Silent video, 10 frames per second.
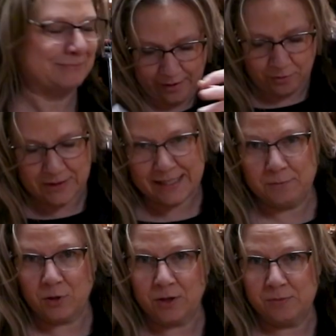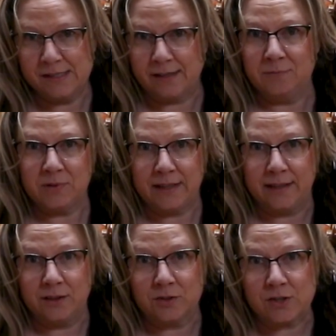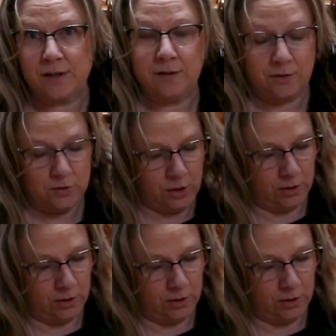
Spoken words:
Every time you're done playing your cello,